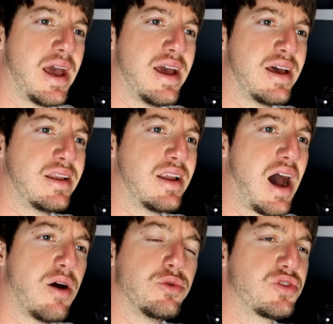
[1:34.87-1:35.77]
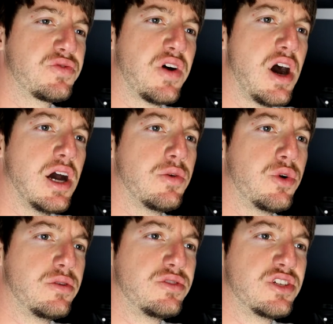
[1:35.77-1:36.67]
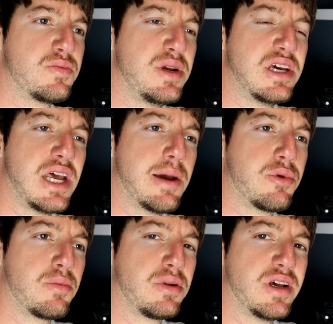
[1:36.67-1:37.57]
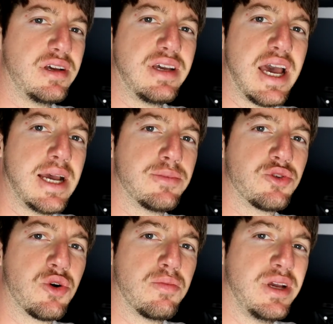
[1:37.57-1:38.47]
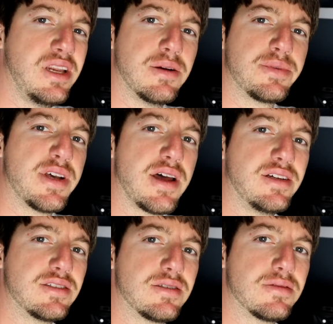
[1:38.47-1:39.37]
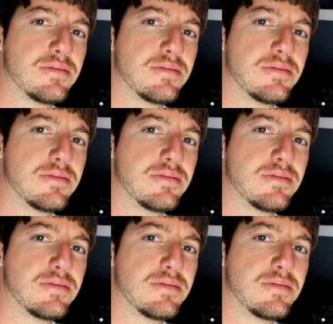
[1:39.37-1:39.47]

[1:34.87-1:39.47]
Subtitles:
and I was fine with just being able to play games on medium settings.